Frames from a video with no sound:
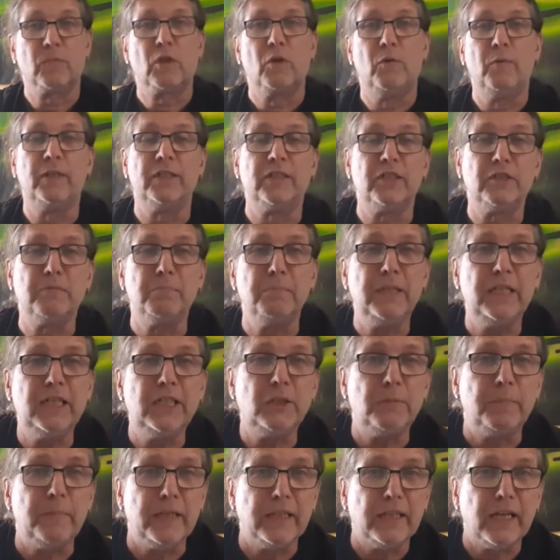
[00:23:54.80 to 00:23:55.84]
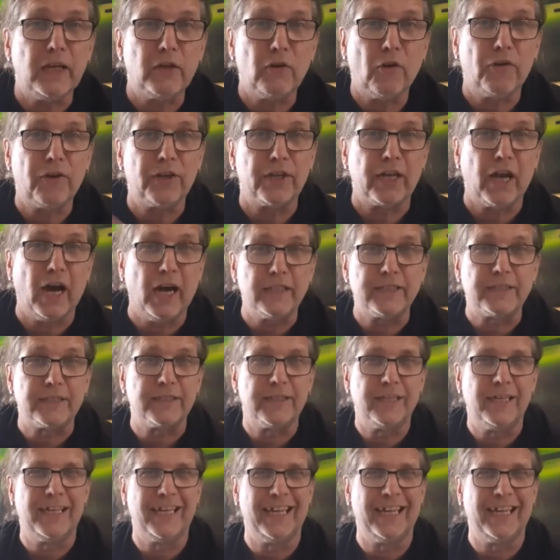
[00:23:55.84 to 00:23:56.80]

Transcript: Which is me speaking, not the guides,